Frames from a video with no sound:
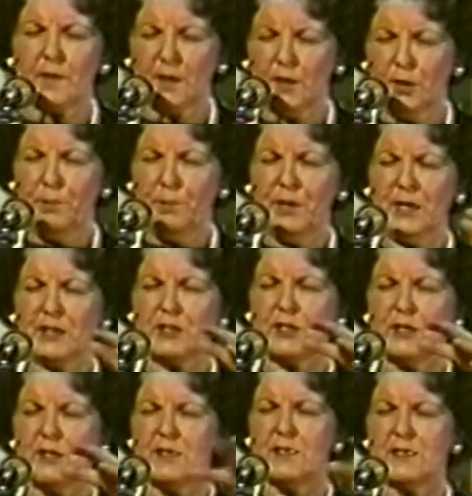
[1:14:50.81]
The
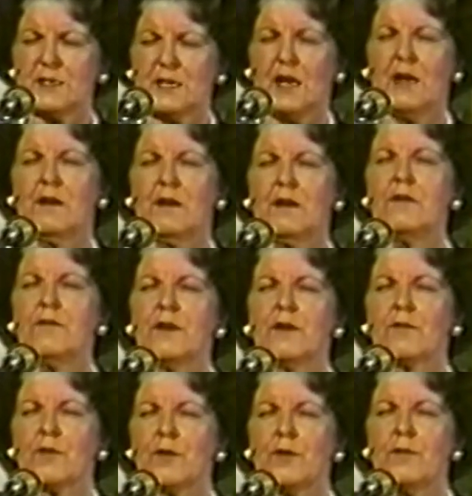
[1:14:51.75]
picture is our
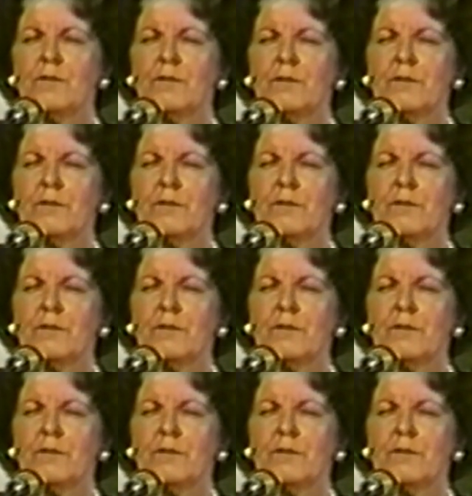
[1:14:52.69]
living room.